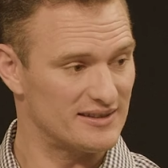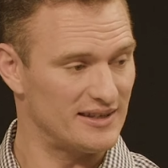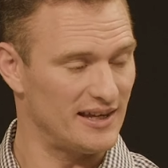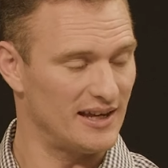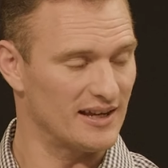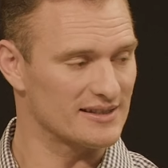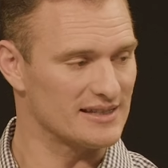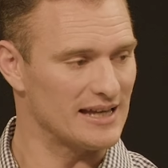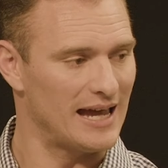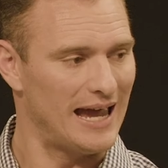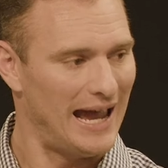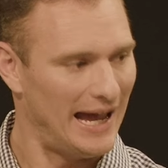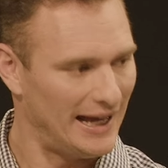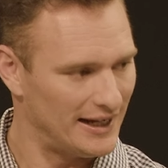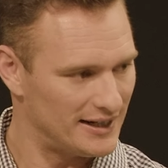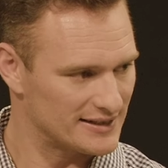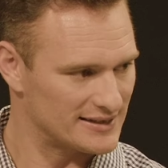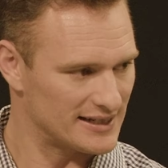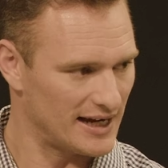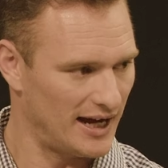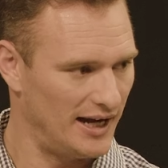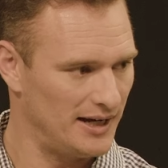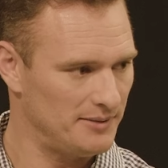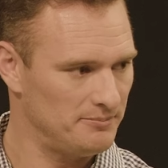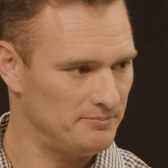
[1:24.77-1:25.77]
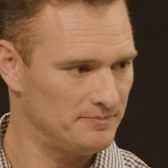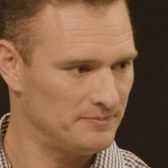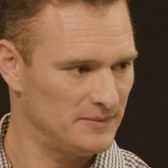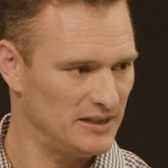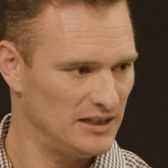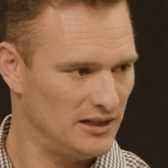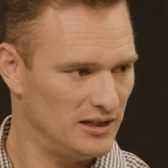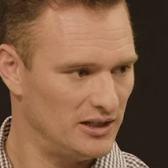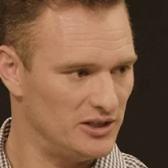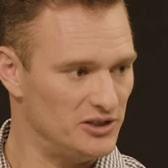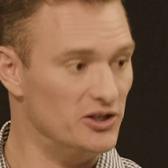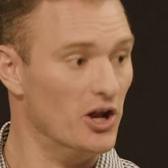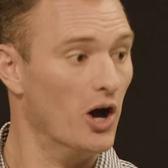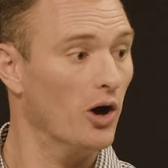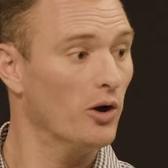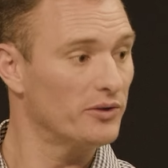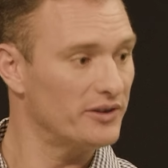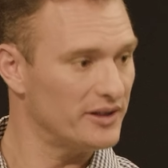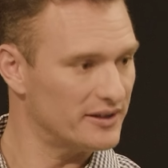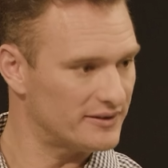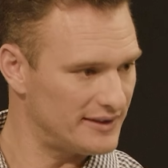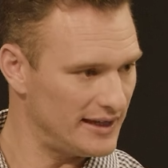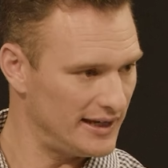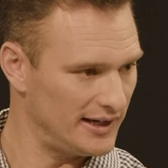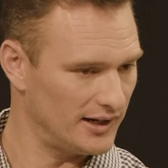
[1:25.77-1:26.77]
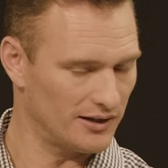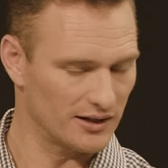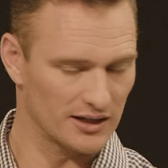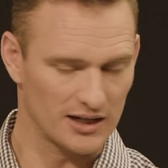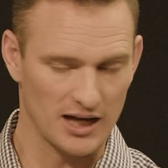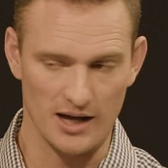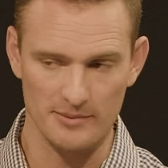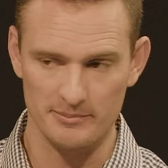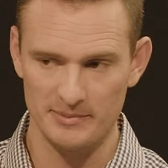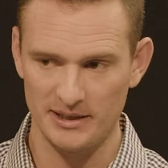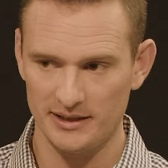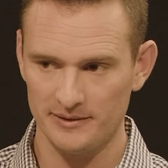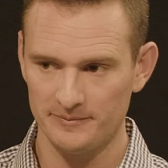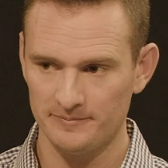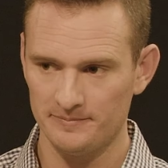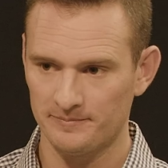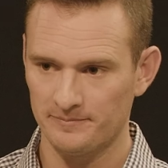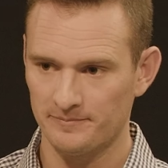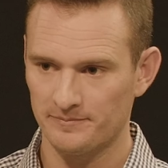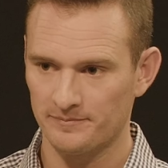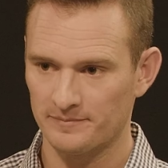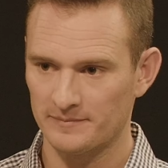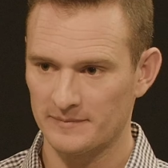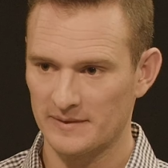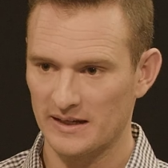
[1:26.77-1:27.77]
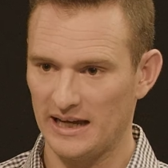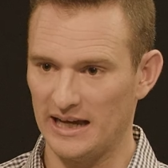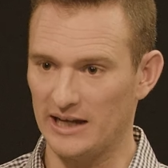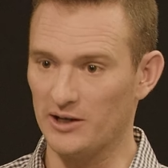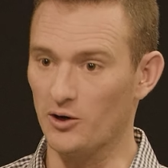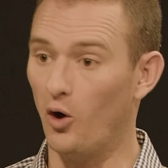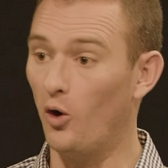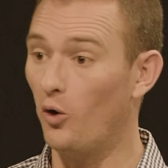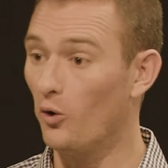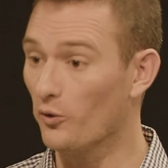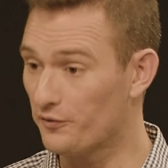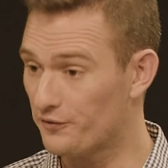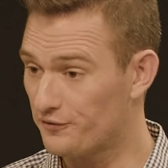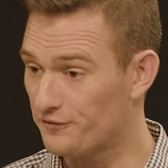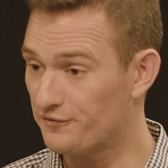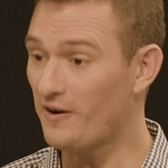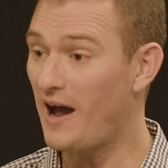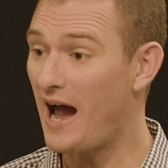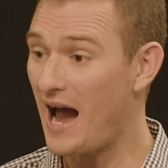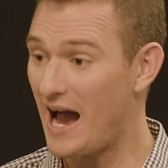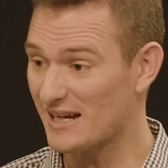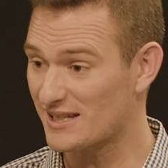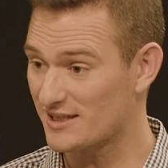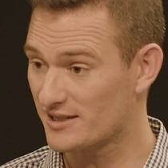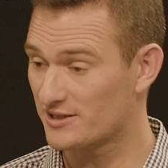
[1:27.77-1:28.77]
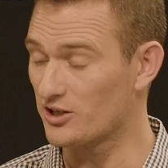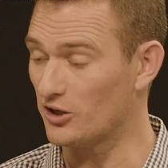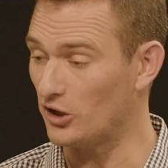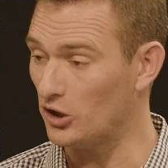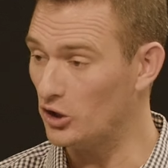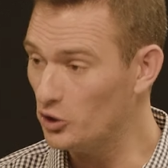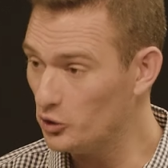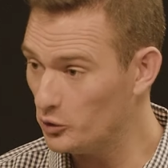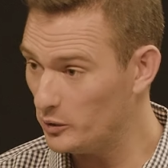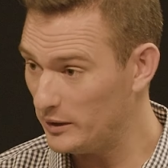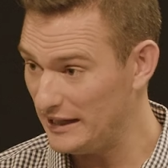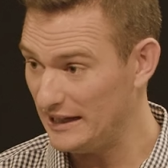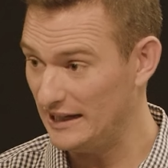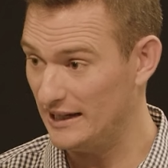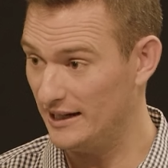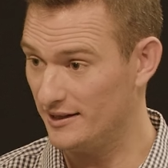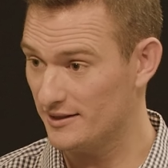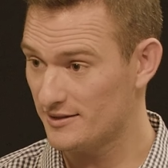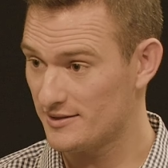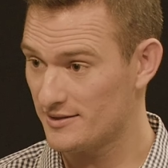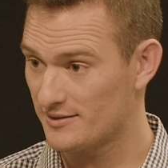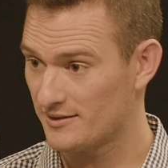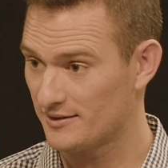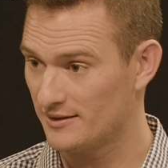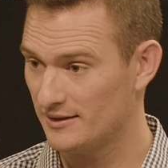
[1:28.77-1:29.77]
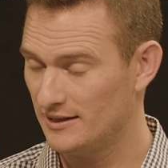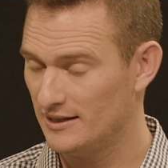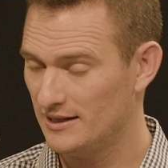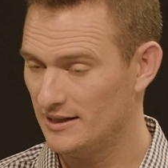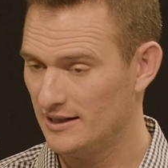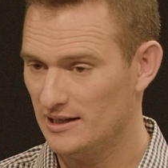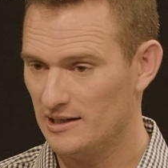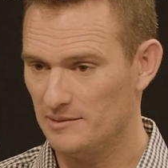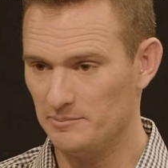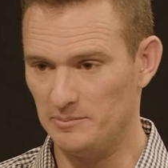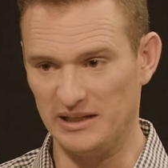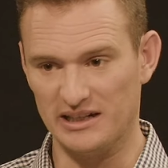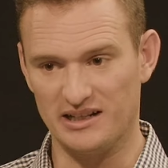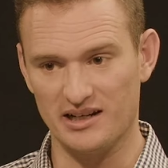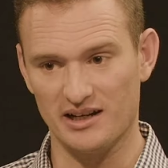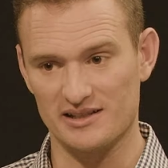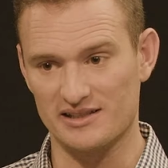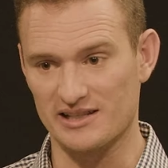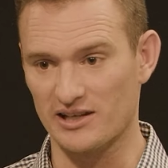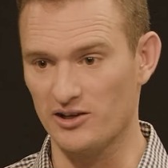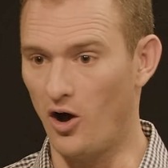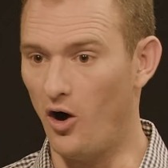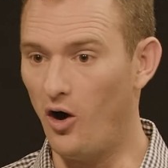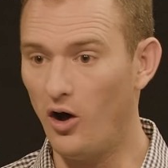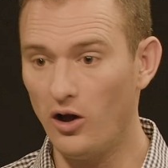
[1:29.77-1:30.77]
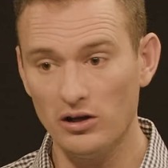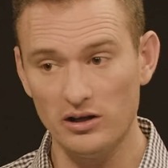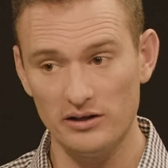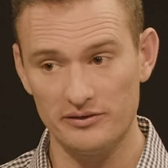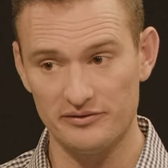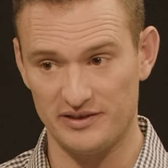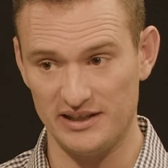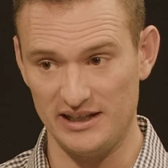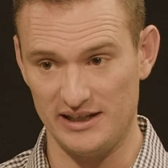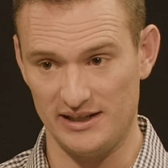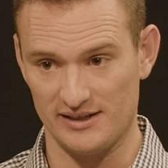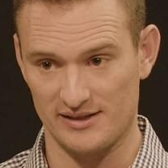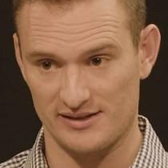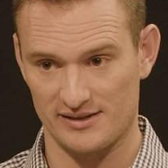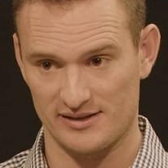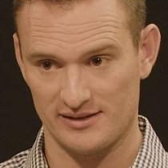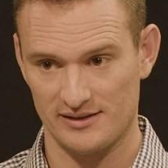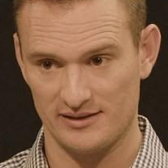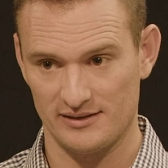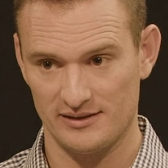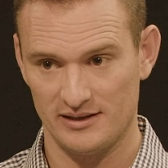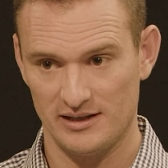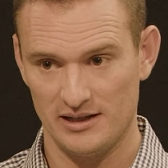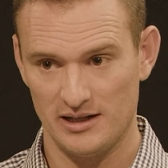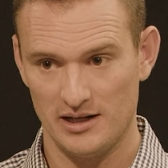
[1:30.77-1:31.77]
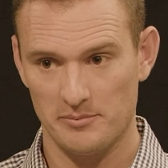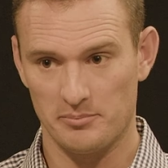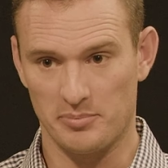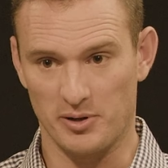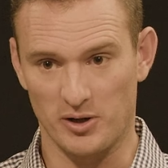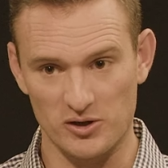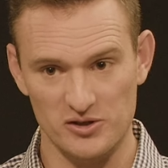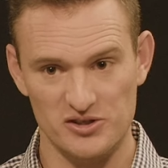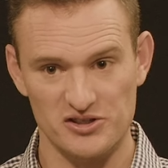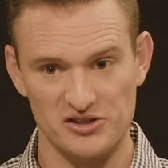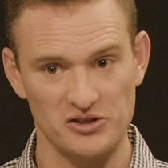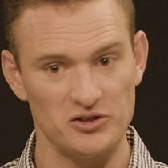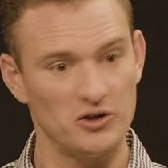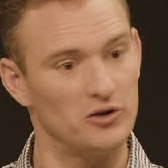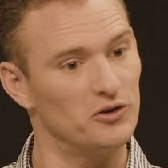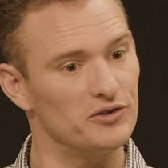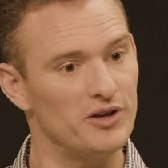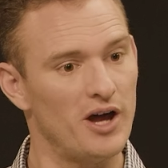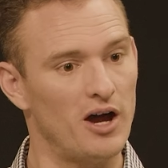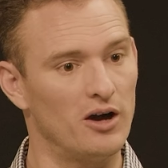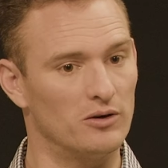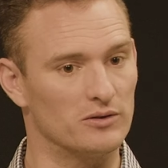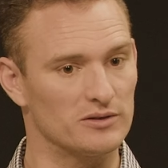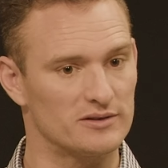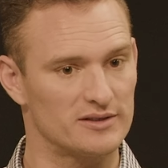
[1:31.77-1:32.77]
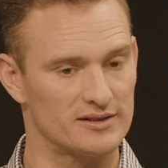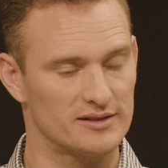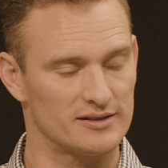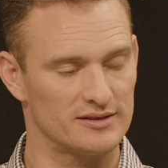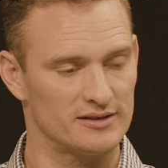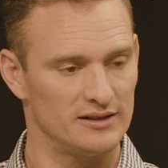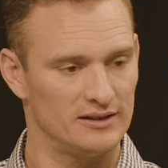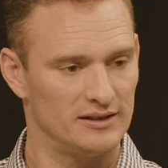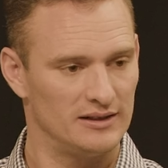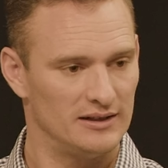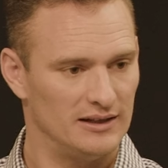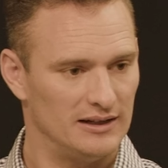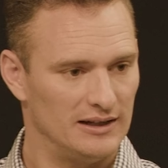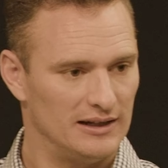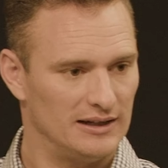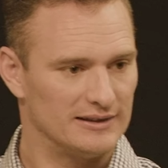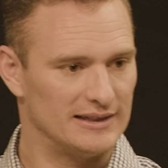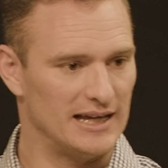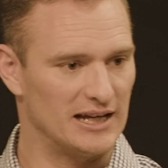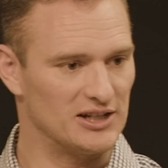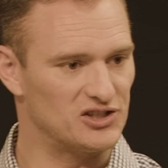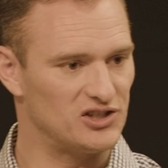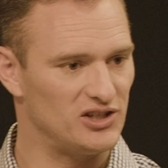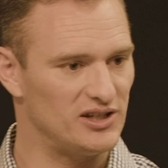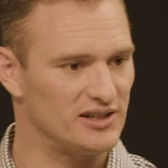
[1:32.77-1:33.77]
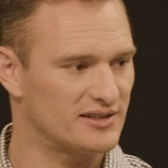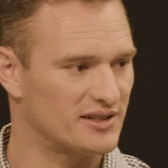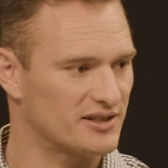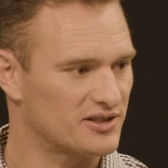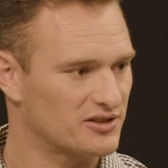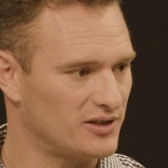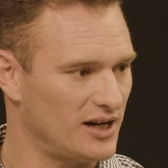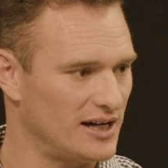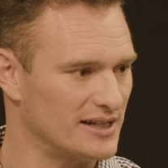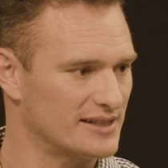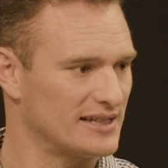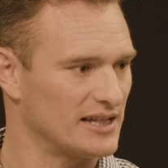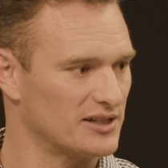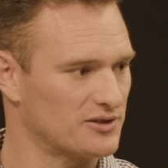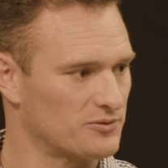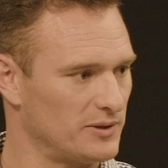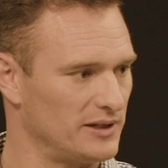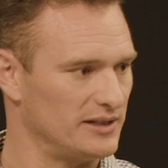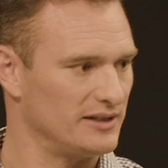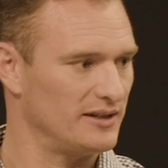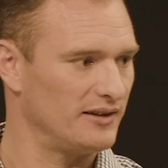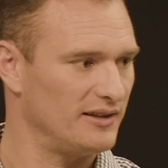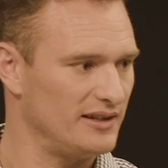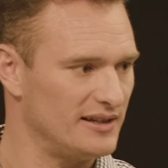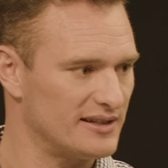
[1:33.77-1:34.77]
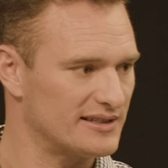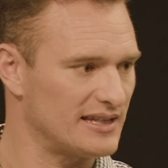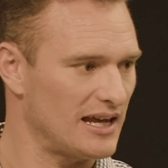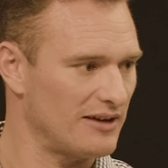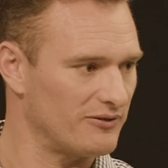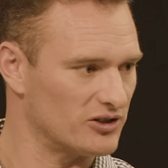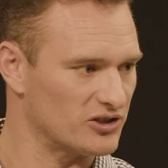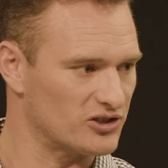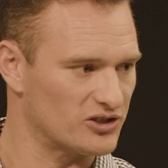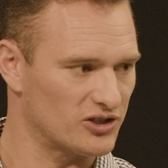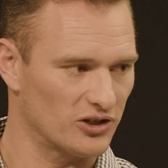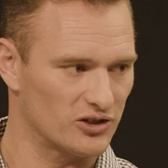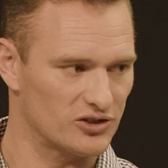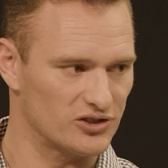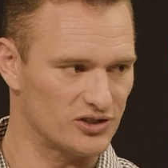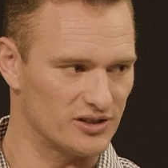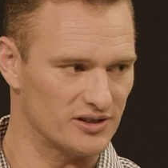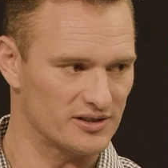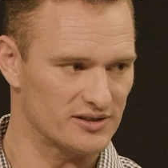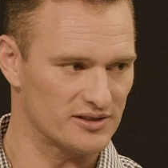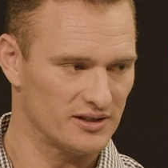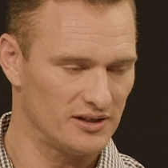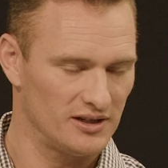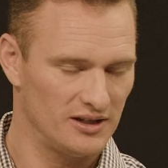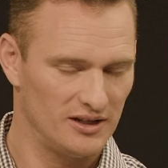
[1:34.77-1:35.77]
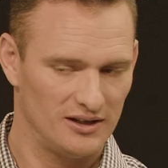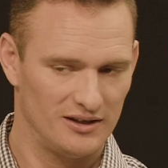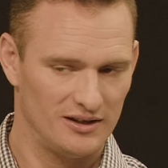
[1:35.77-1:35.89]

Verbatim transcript: things ahead of time know that they are coming, and hold fast to who He is, because in all of these personal notes that Jesus Christ has written to these seven churches,